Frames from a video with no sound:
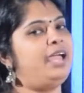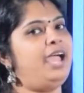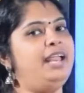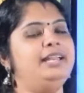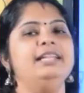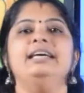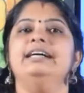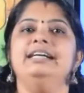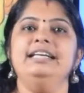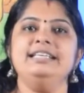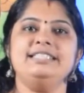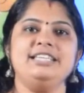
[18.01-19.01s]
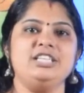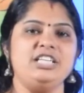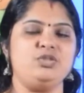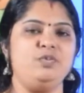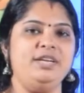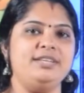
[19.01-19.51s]
And in the earlier
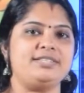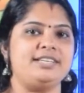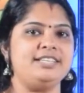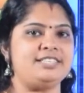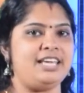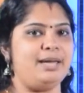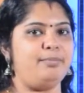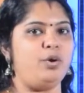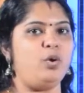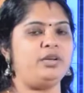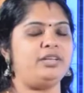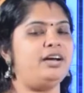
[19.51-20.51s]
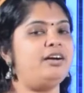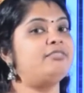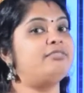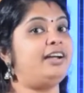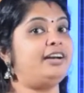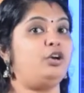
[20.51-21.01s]
sessions, we discussed about the
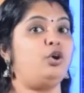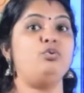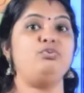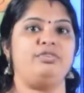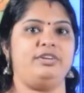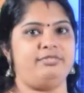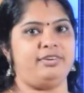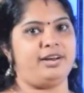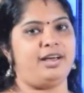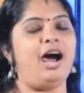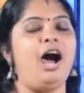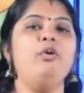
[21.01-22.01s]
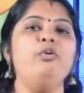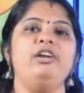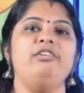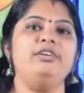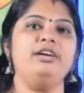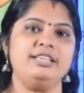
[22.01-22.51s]
work of river, how a
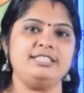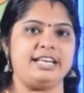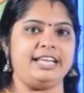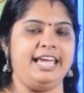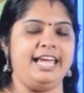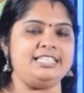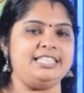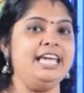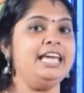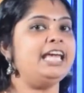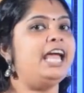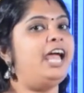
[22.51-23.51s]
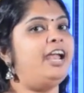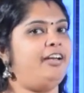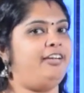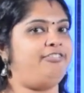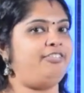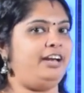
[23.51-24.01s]
river is creating
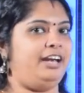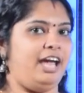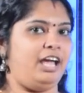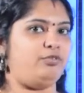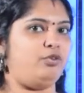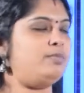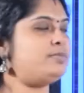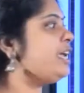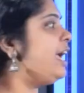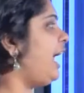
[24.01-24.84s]
different landforms.